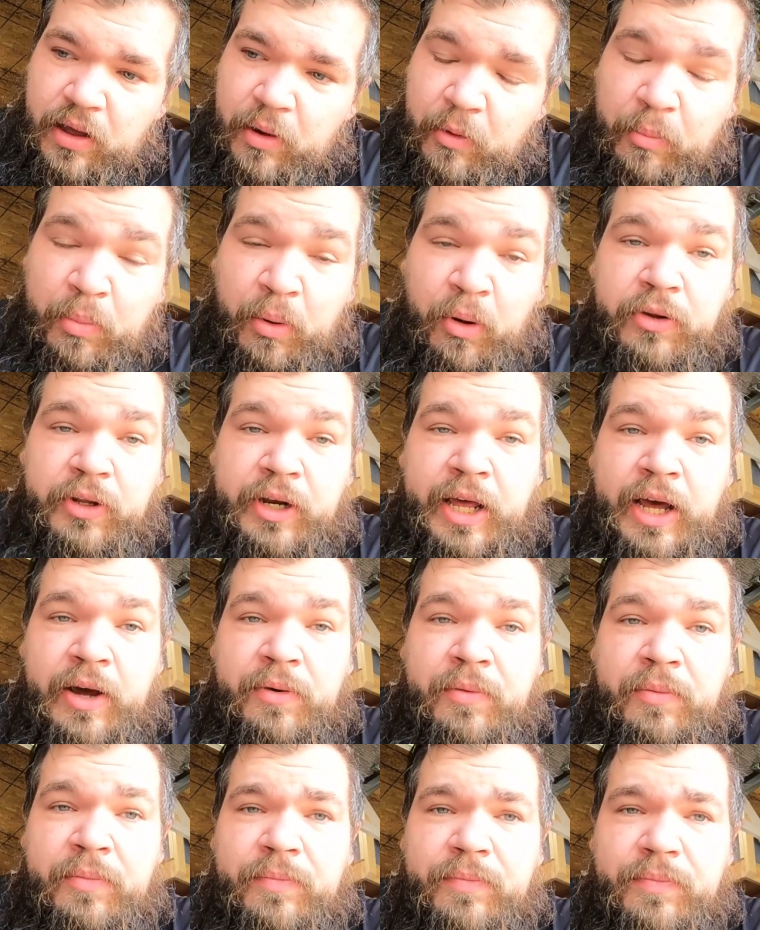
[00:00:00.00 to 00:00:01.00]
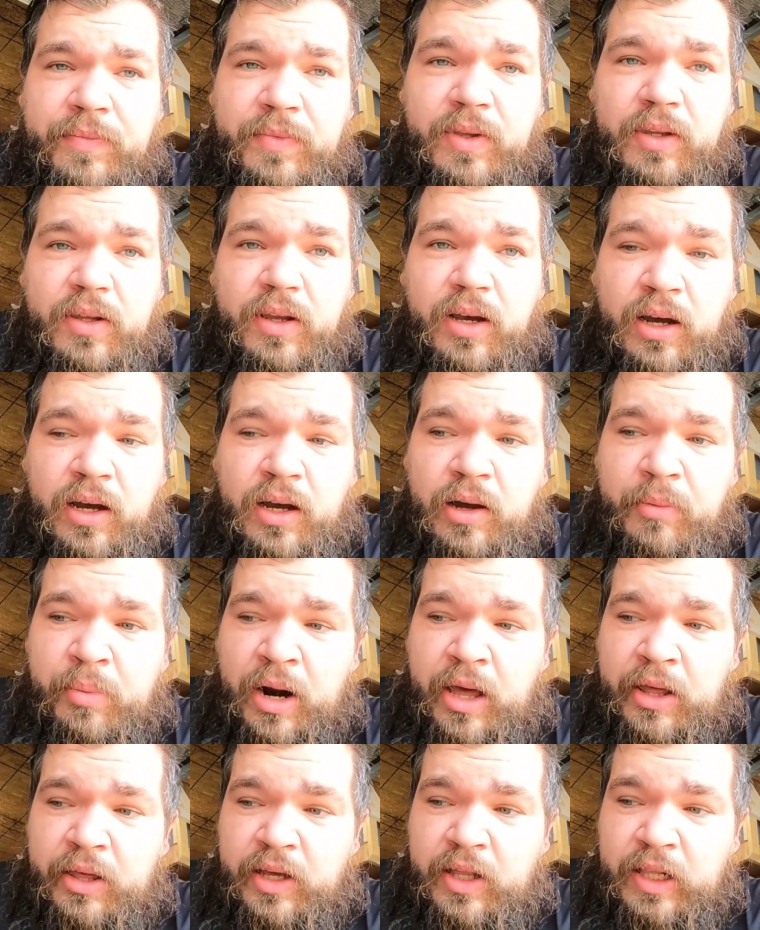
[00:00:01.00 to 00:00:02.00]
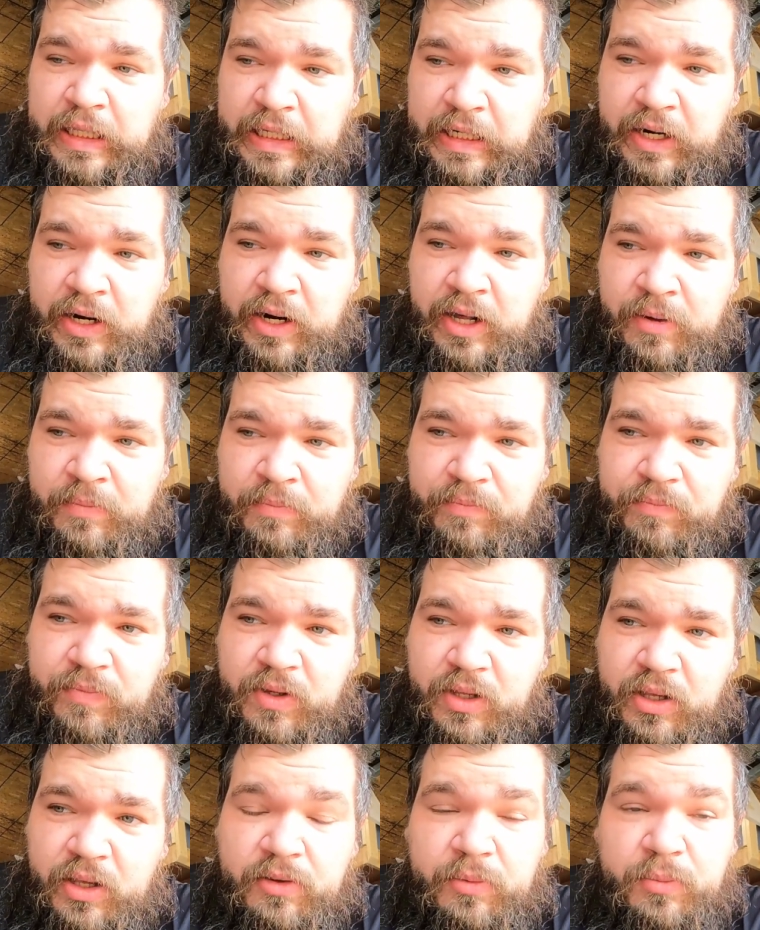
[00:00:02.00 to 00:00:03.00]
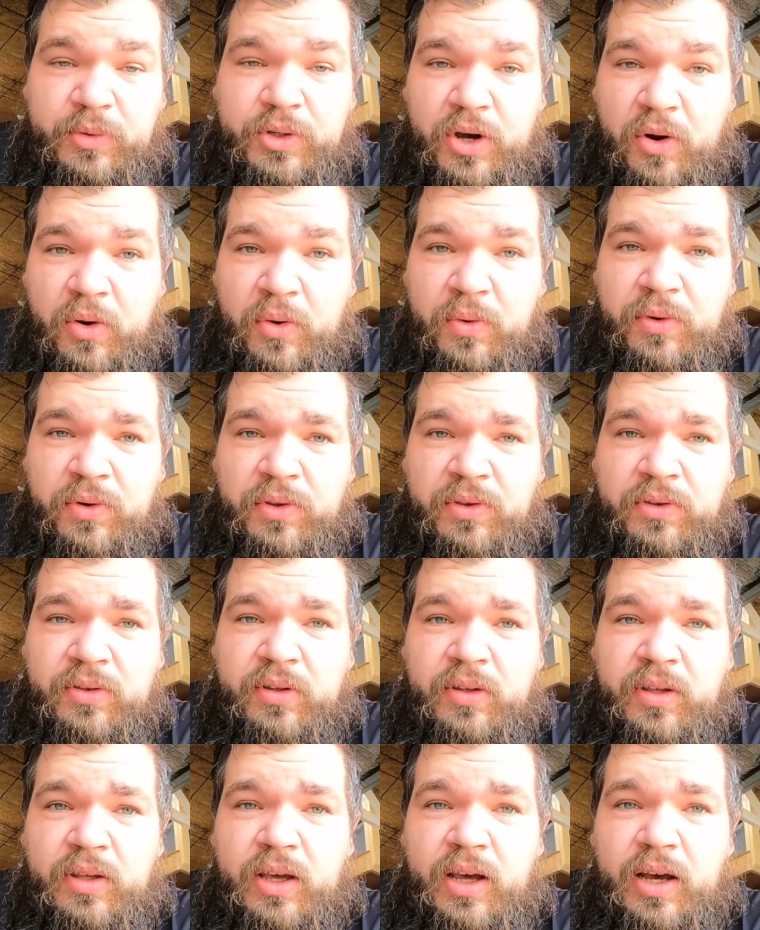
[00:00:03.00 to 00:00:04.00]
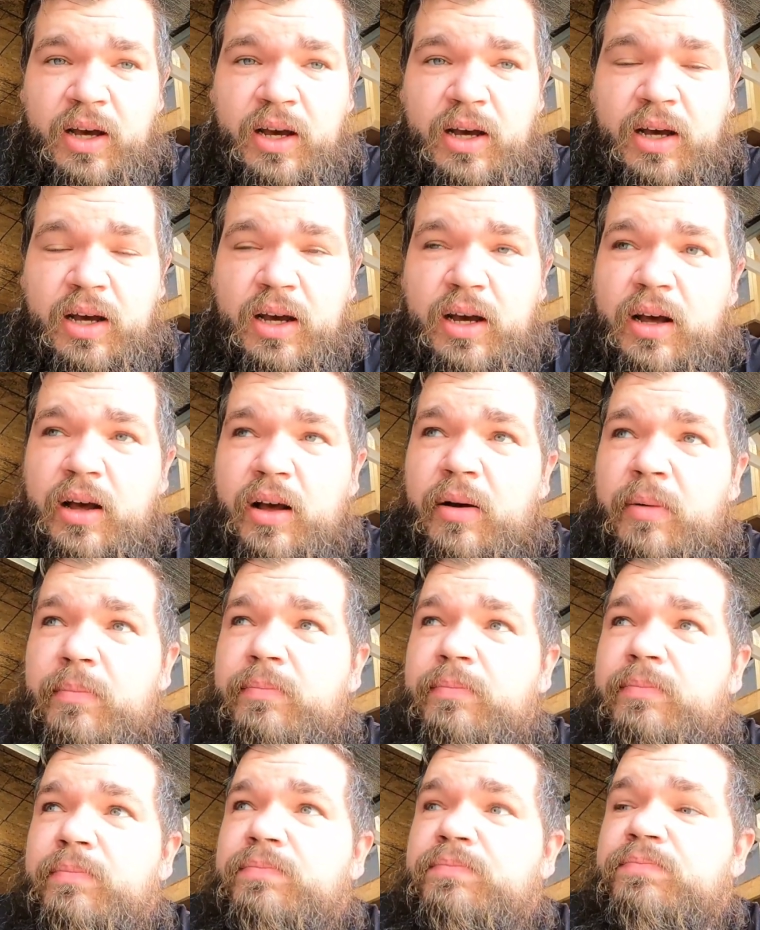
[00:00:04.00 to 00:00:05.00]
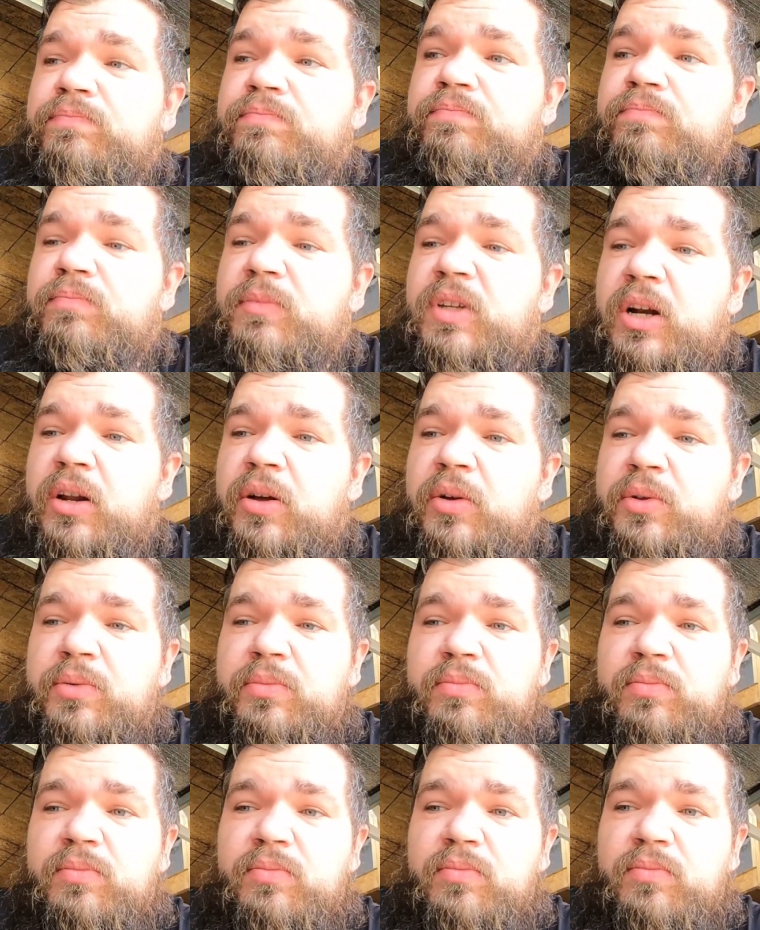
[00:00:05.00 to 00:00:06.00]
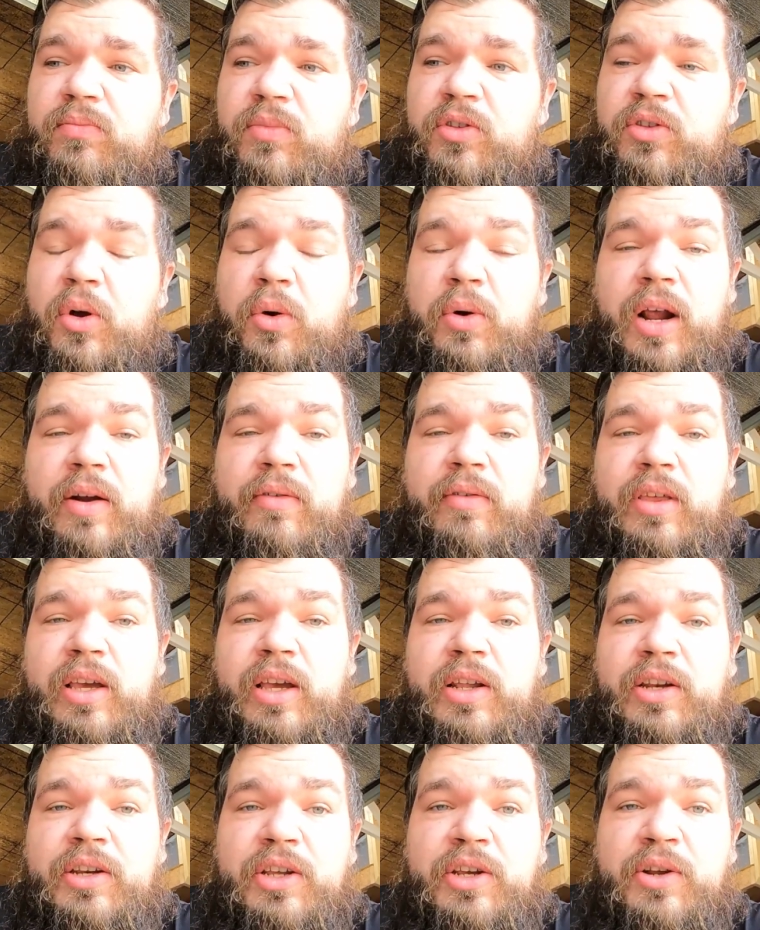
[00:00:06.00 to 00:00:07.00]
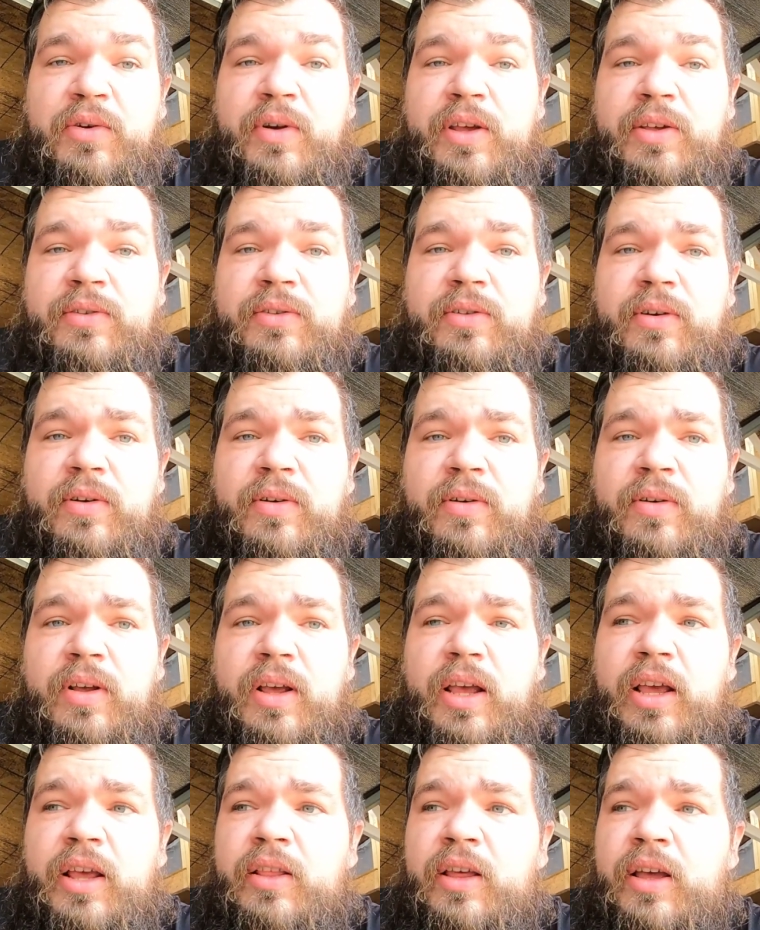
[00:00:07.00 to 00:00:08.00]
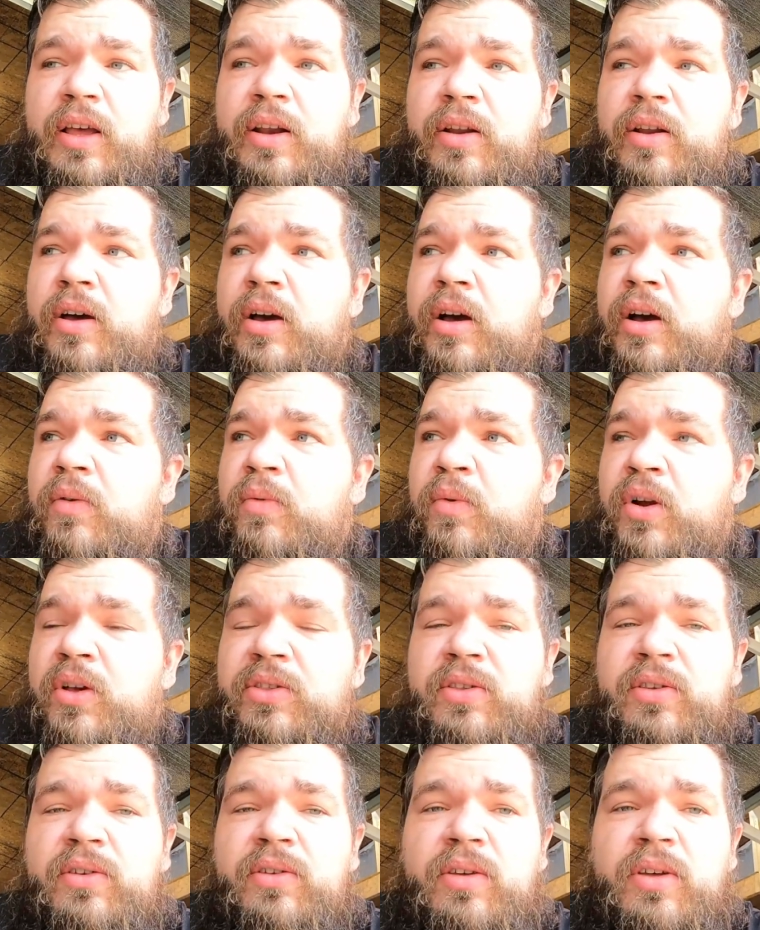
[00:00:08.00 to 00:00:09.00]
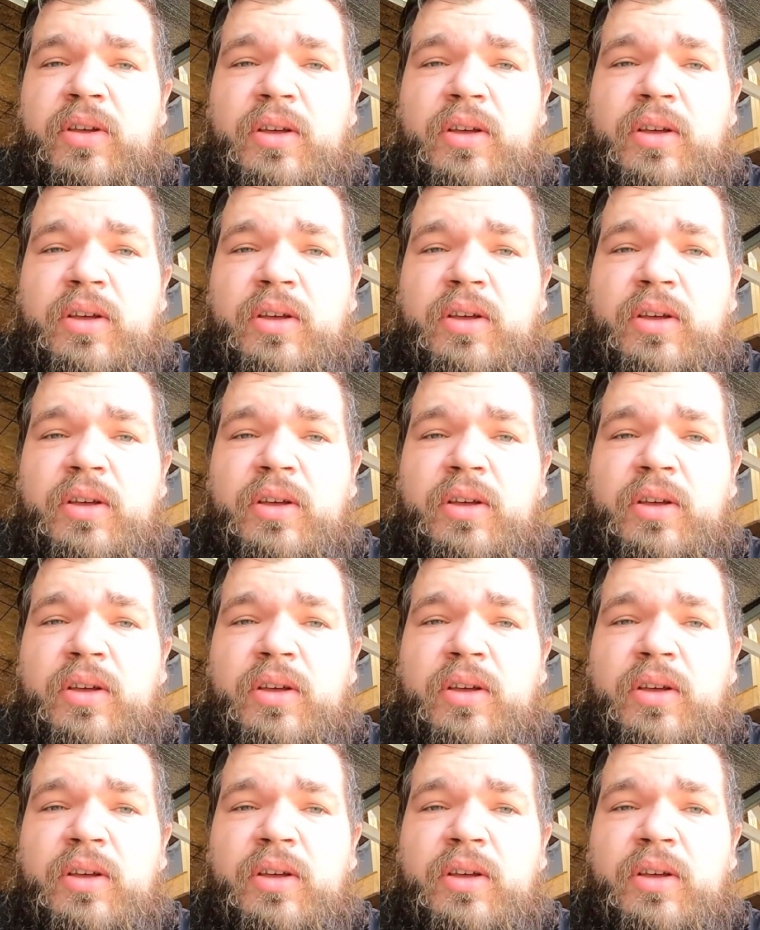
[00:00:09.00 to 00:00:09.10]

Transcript: gonna pull it down. Probably clean it up, get some totes, you know, soak everything in degreaser, and then rust